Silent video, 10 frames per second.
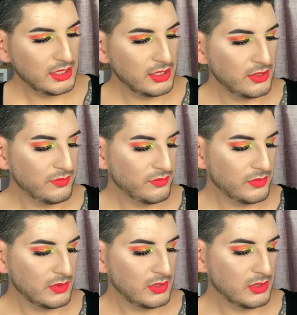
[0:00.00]
Here,
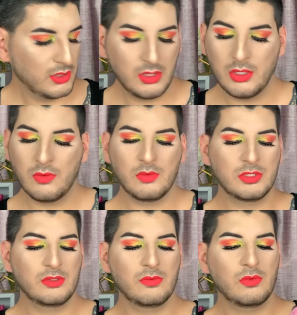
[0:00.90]

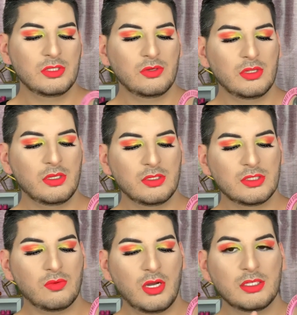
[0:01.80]
we'll do a little
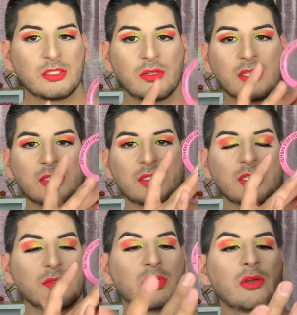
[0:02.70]
swatch. So this is
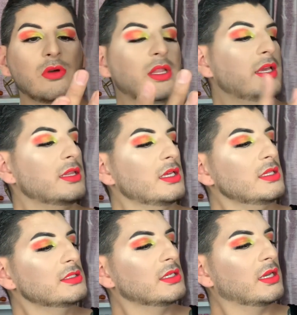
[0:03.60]
just me going like
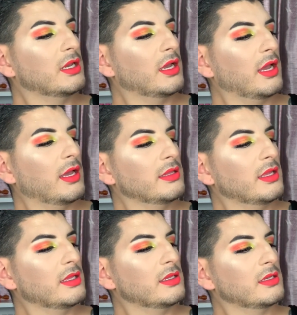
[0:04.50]
this and
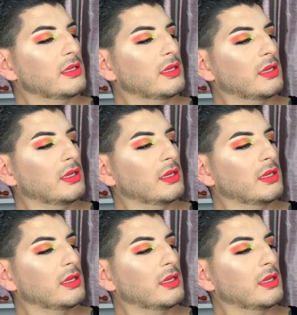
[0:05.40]
then